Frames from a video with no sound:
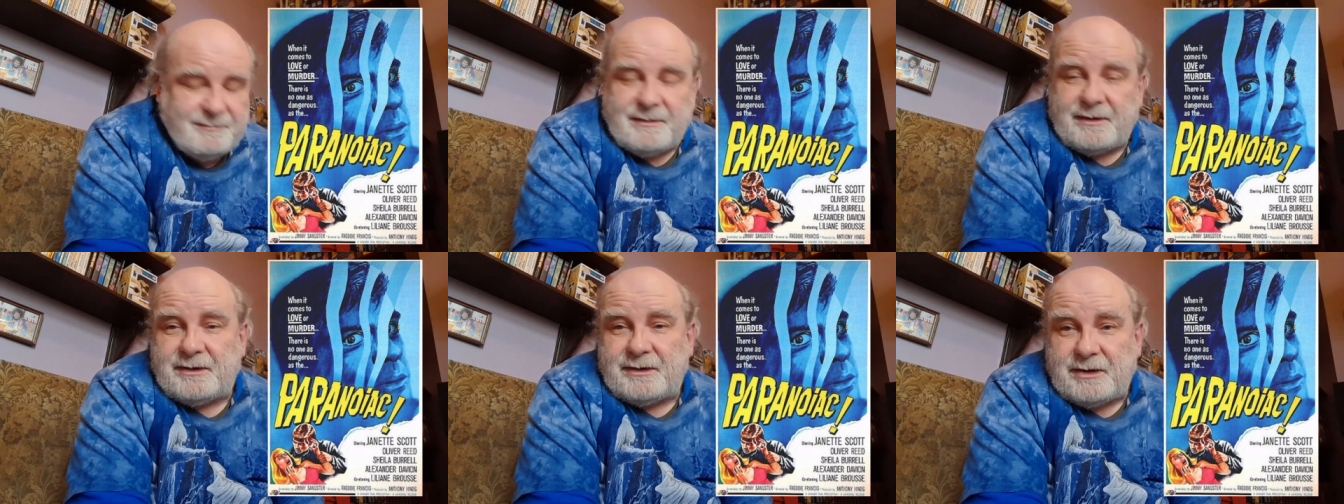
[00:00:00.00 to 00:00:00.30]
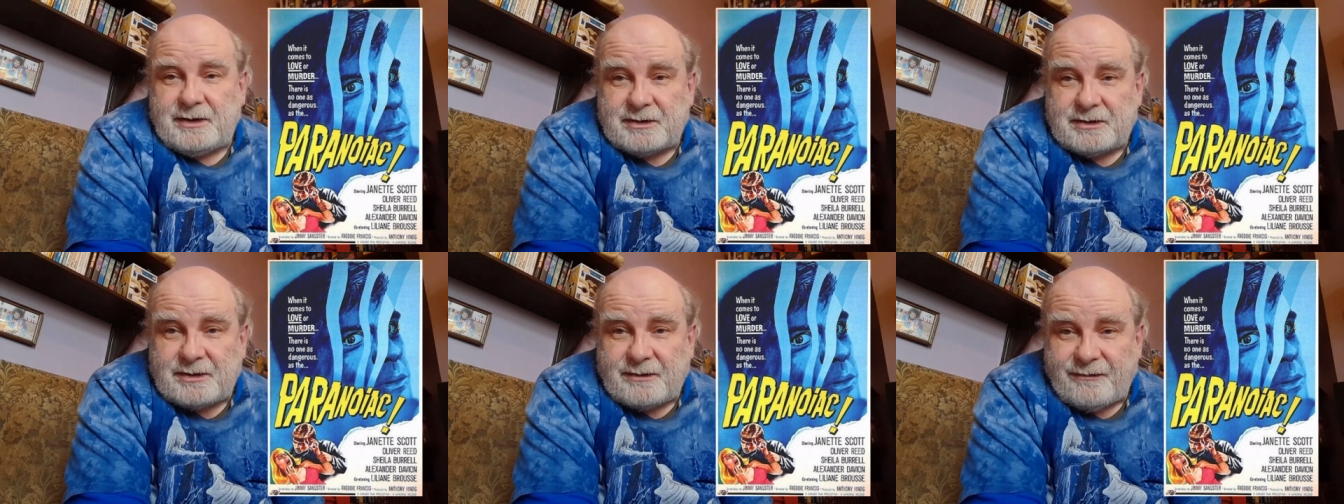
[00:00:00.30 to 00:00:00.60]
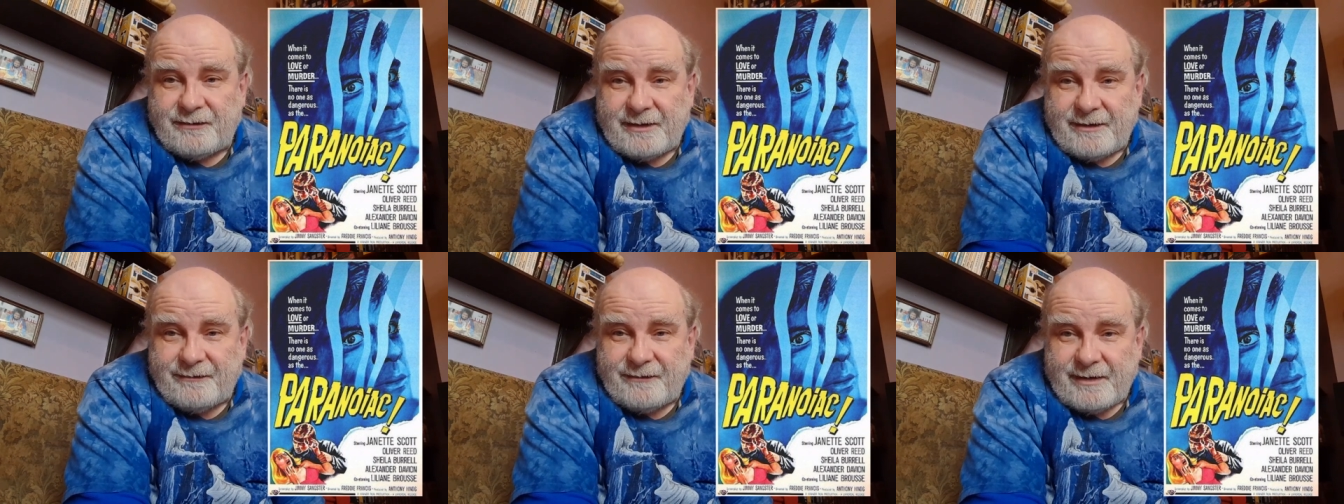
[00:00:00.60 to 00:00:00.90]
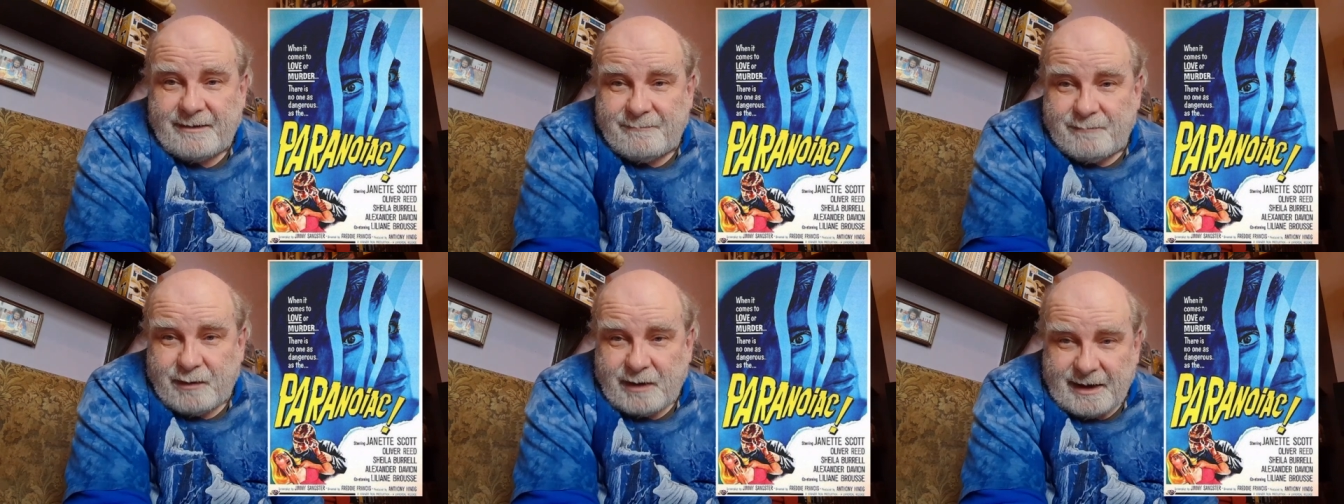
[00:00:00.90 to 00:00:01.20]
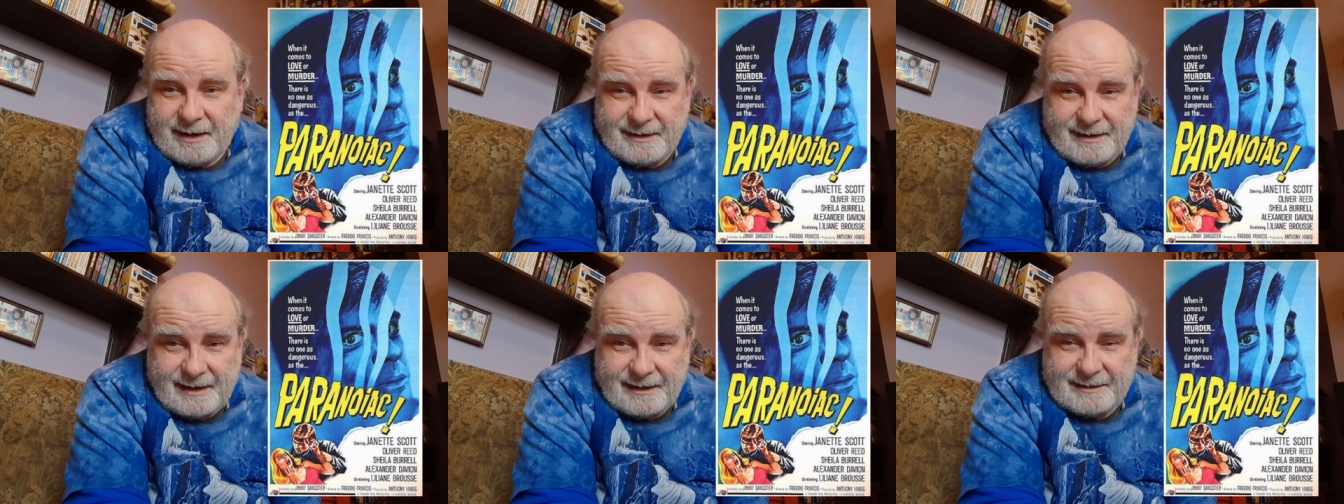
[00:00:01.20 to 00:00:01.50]
Lust for a
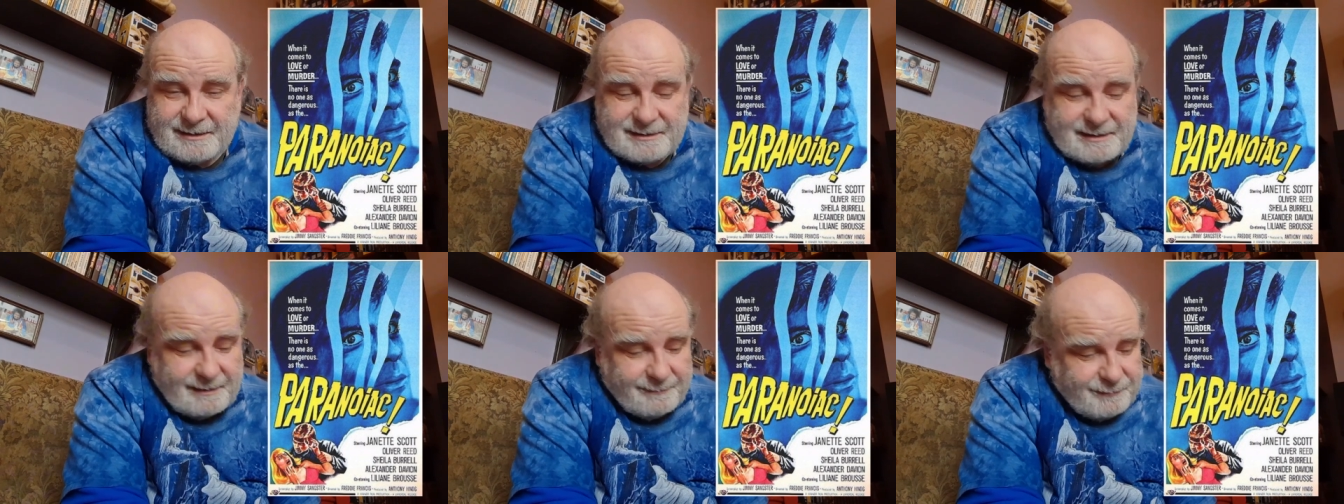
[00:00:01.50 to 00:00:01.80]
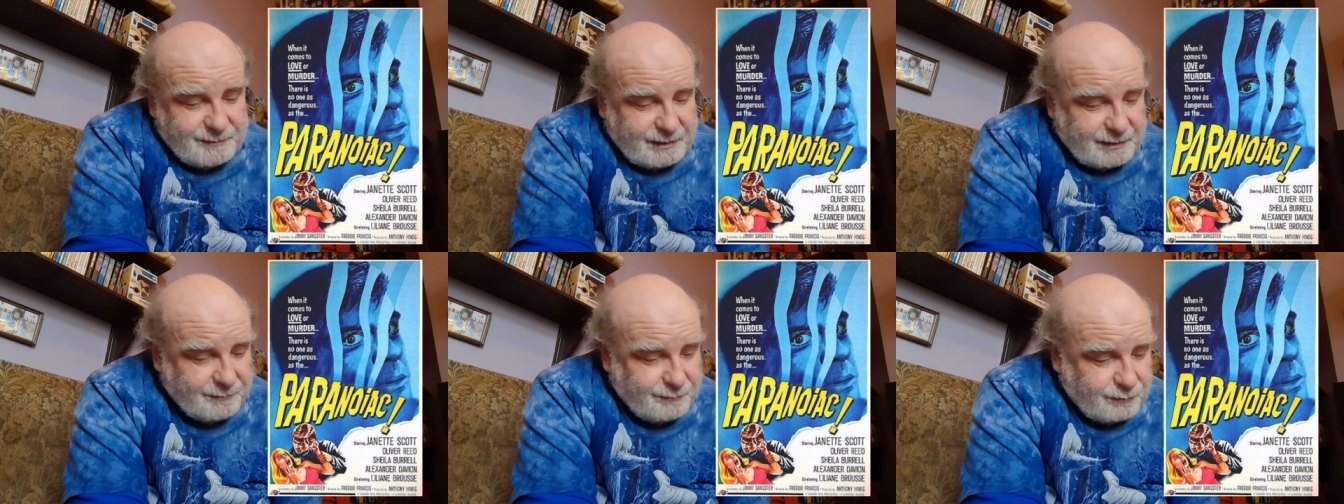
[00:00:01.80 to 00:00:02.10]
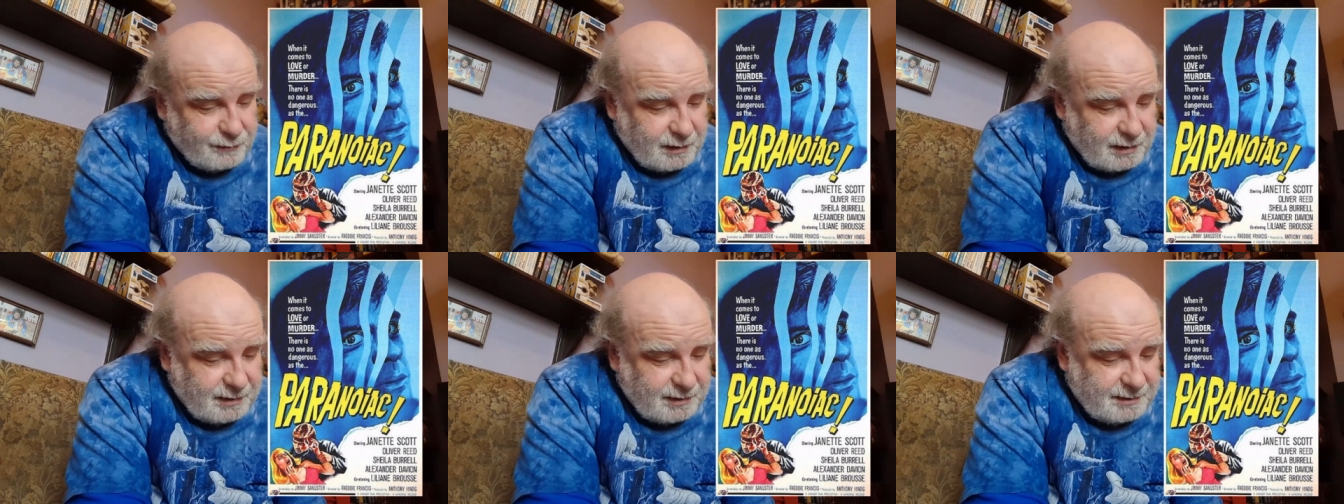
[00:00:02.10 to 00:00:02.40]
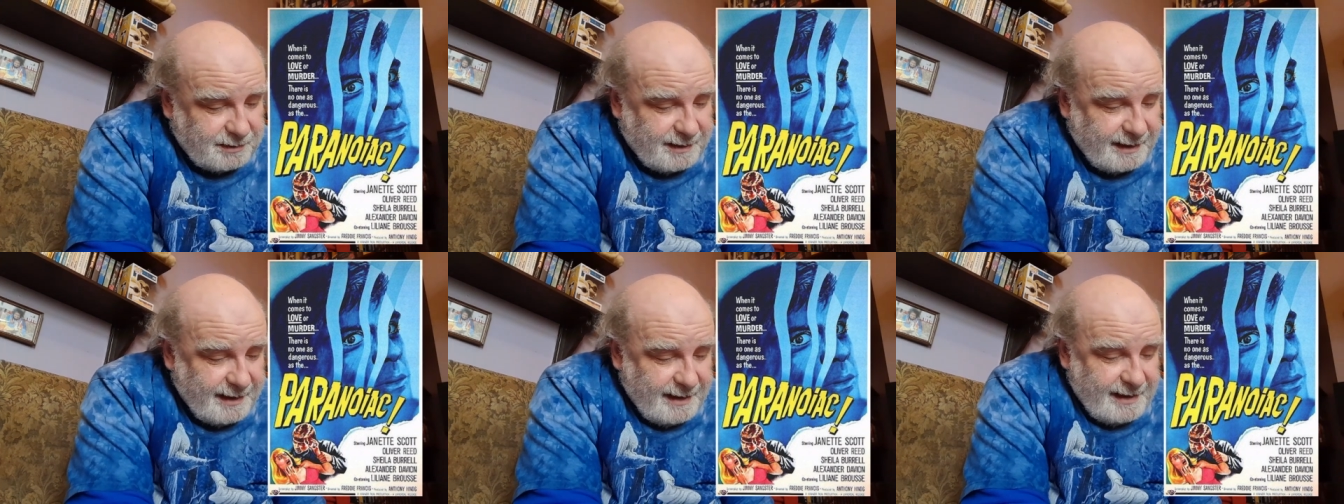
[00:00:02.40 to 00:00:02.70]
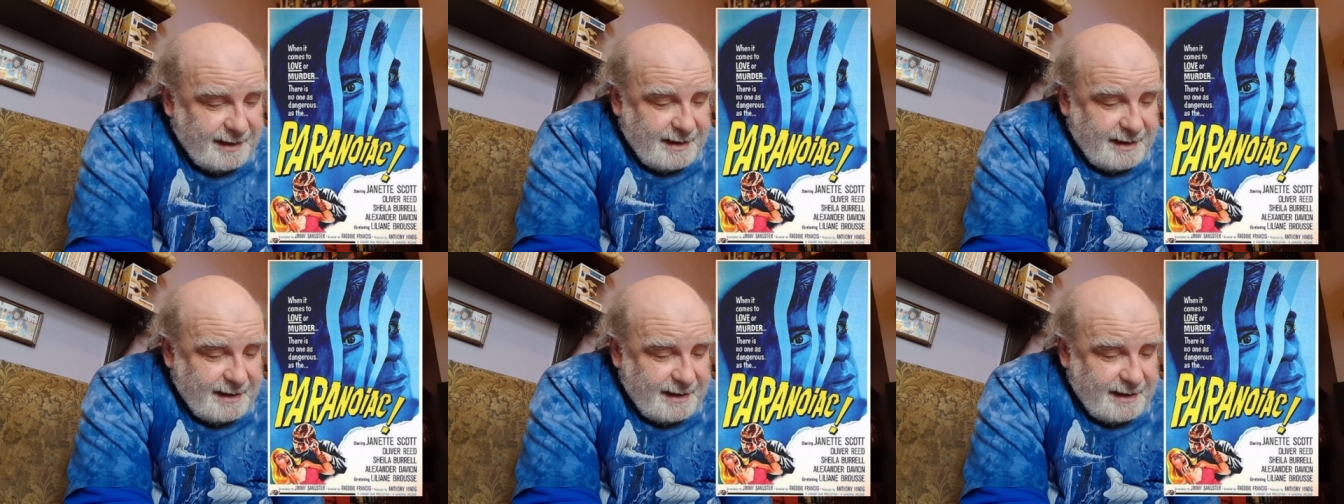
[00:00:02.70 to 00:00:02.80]
Vampire, 1971.